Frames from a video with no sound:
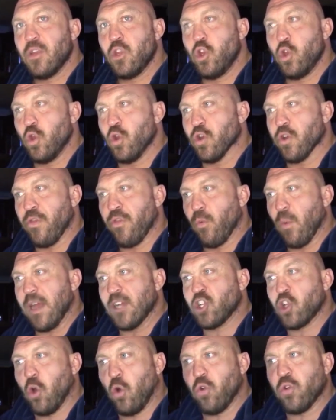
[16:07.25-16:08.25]
your
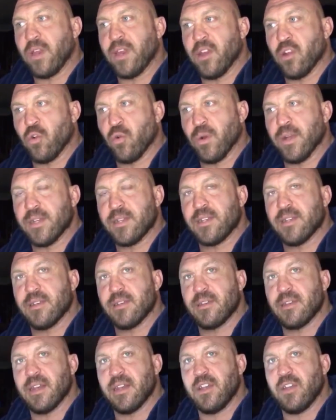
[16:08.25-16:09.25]
threshold
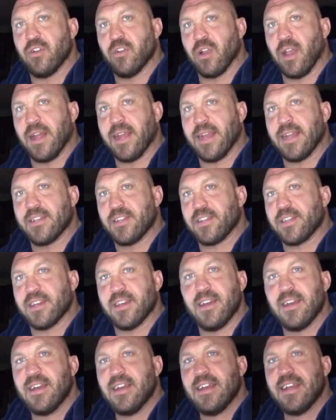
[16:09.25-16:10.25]
increases, and you're like, it's
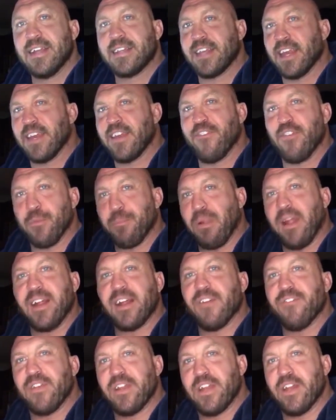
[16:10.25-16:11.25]
like if you're
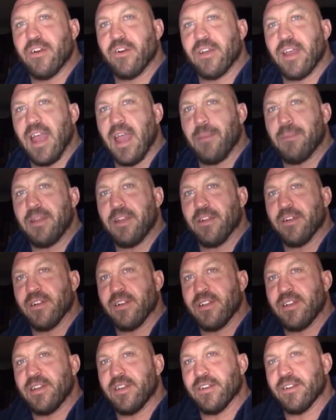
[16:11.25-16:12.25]
playing a video game and
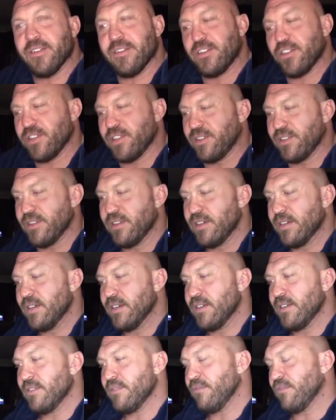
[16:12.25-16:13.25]
you're just
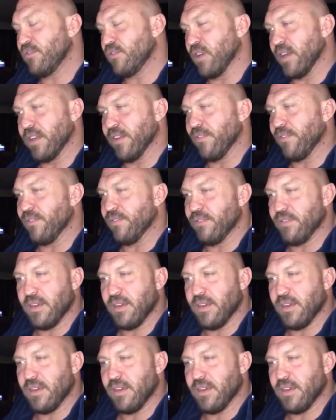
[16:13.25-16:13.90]
trying to,